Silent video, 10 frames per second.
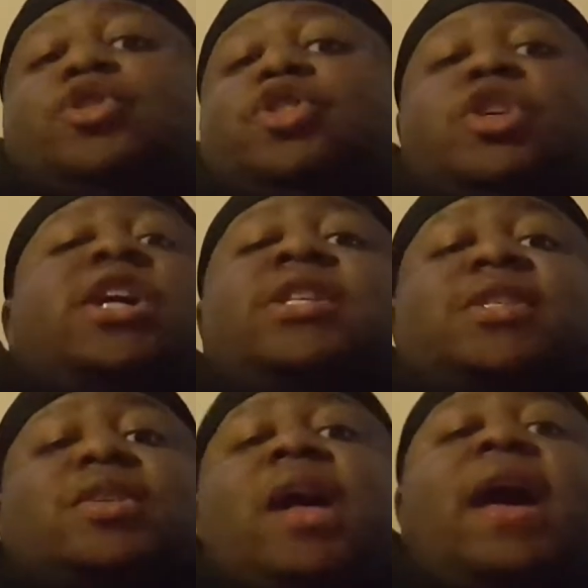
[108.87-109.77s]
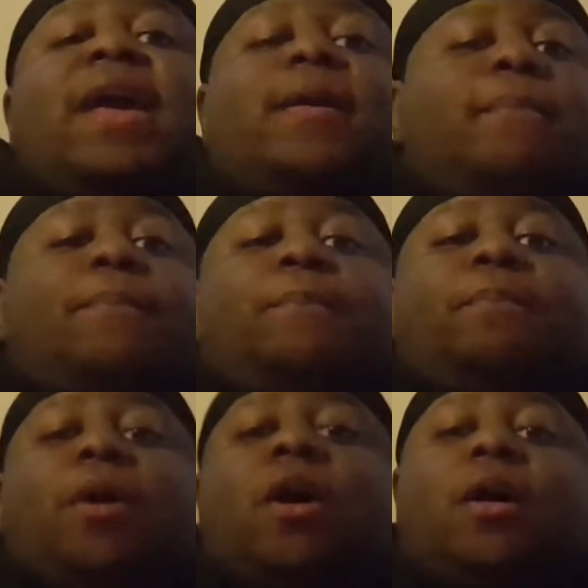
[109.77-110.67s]
just like
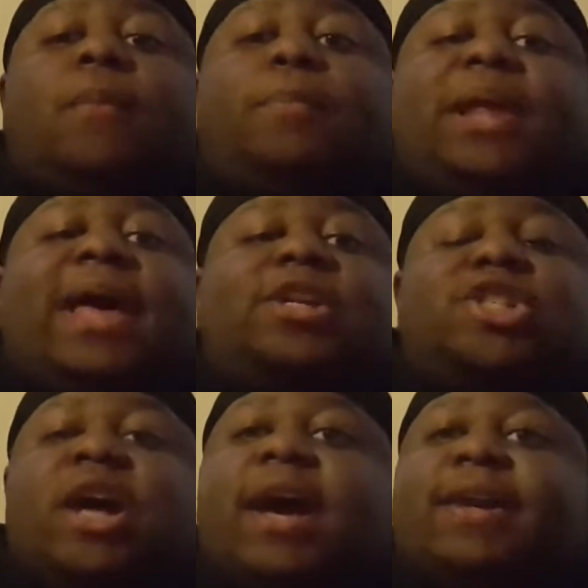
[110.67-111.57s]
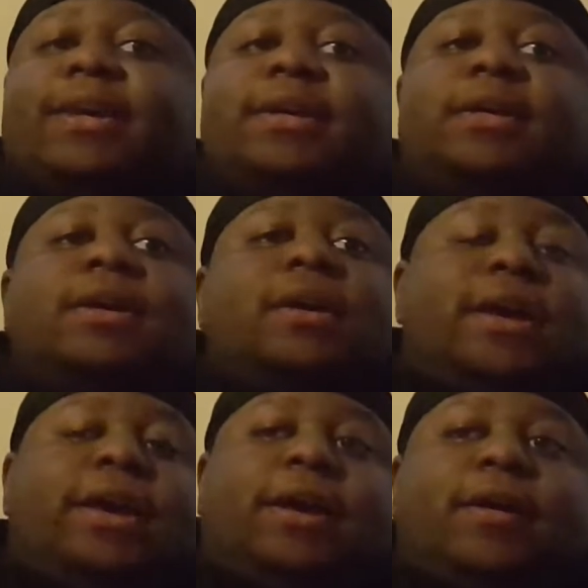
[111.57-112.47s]
Black China
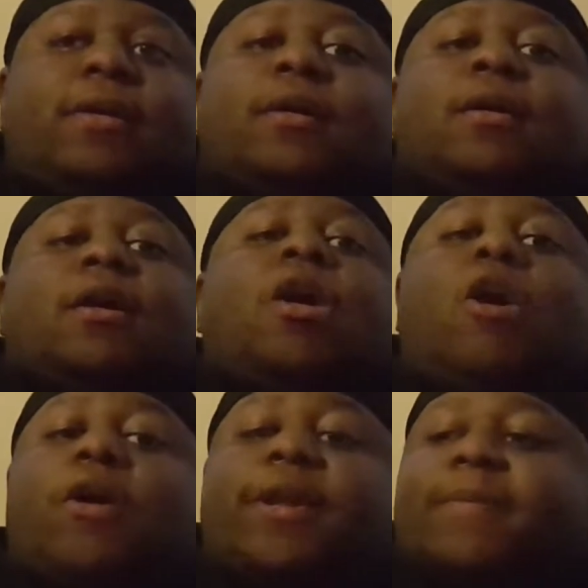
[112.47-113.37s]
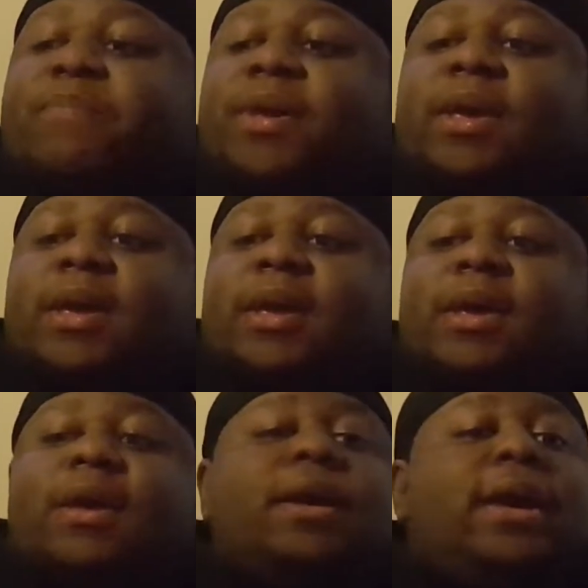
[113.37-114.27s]
and Cardi
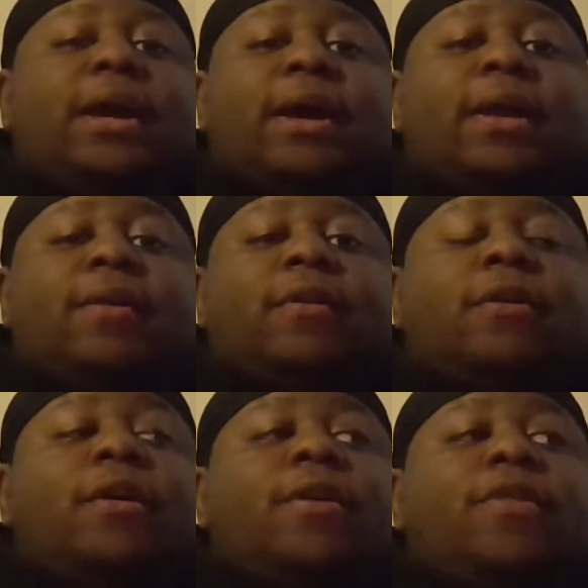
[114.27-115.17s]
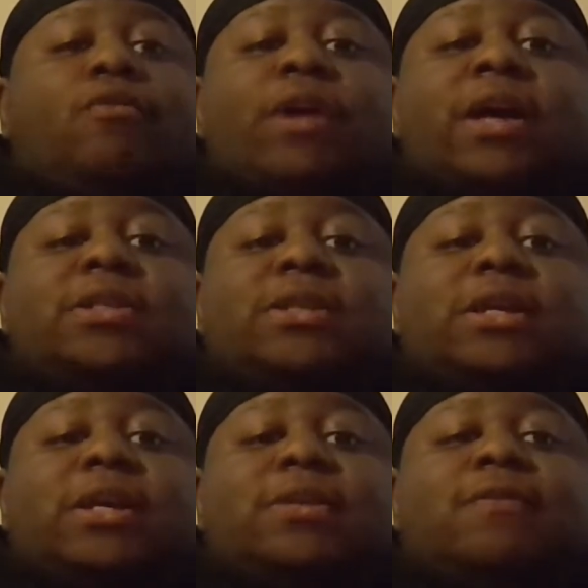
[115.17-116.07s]
B and the rest of
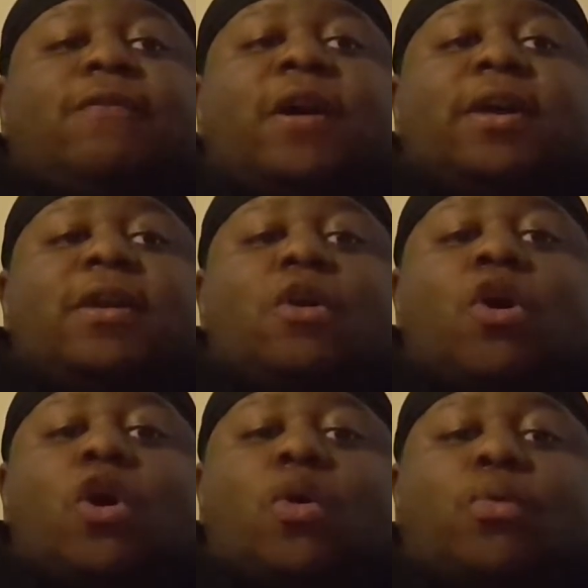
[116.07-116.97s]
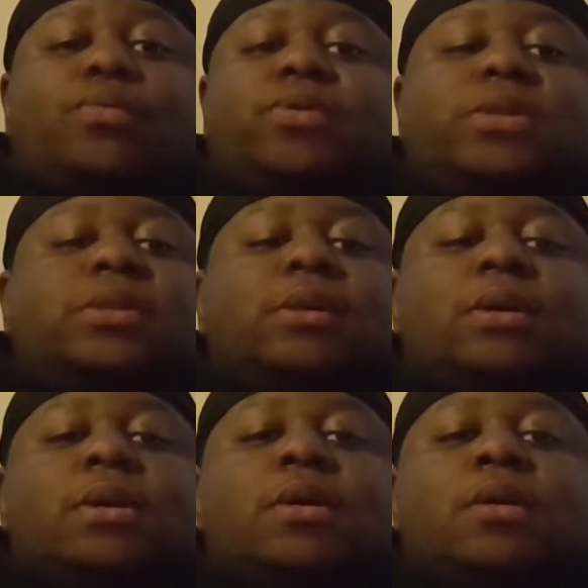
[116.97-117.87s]
these fucking hoes.
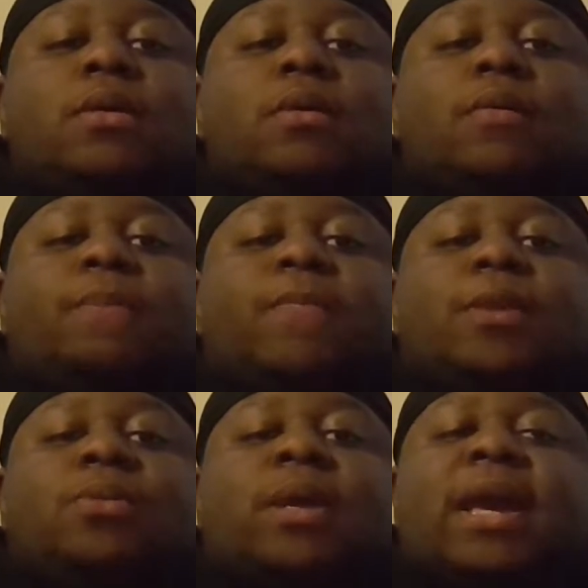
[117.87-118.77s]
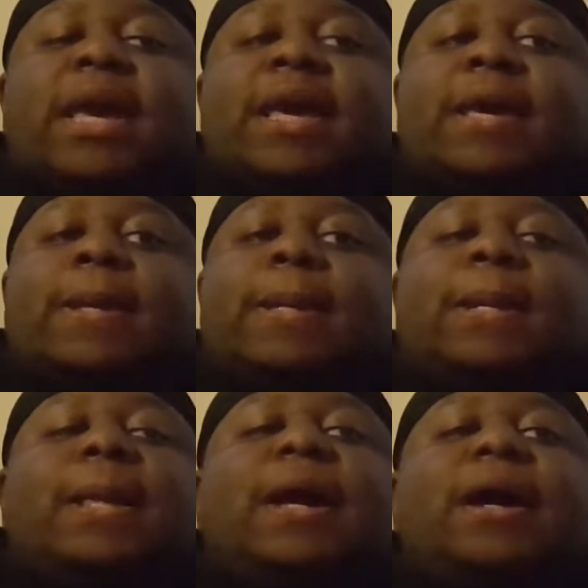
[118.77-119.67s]
And
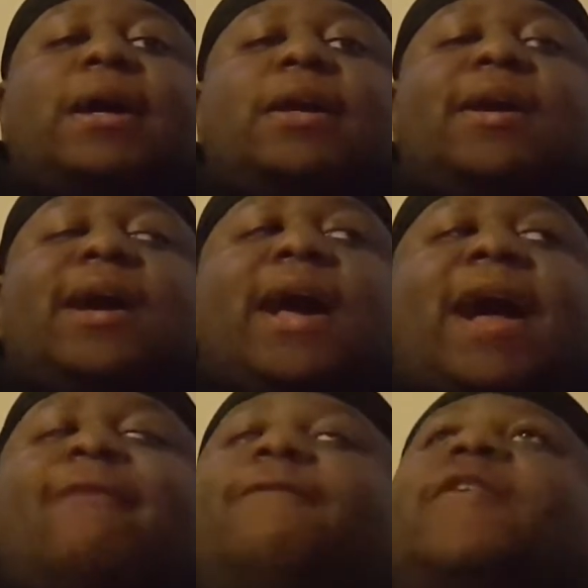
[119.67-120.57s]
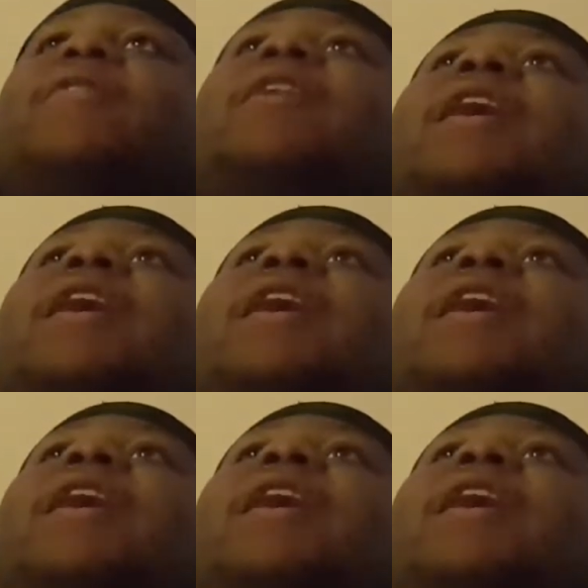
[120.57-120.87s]
I feel